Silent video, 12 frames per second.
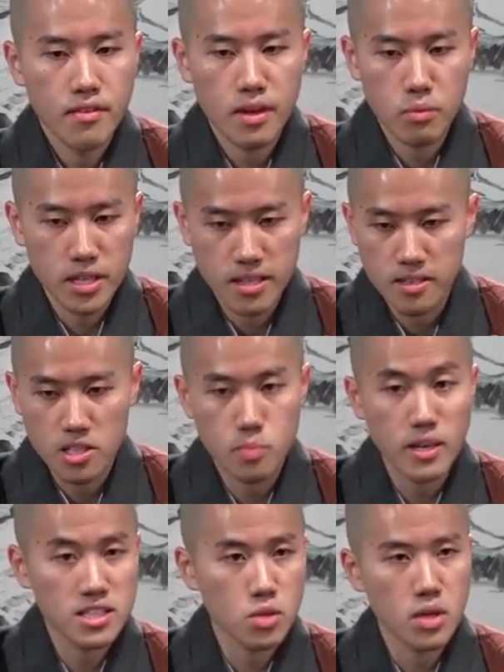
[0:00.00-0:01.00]
then we can
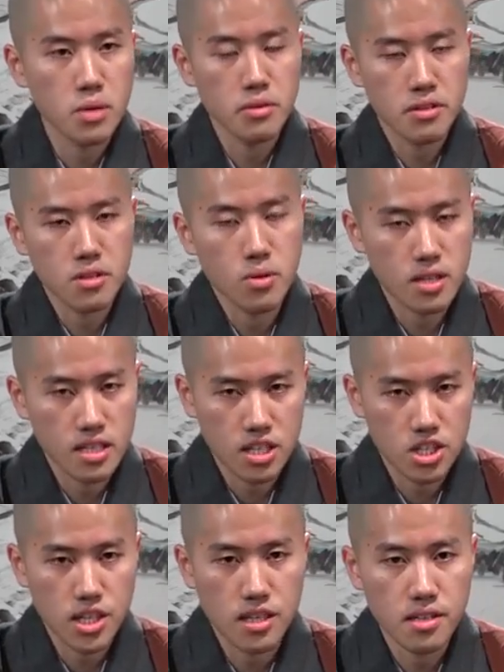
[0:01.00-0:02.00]
dispense away with the
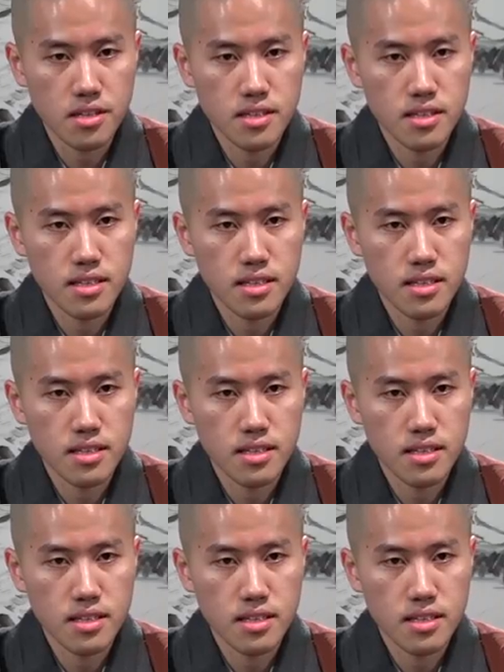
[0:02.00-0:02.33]
coconut shell.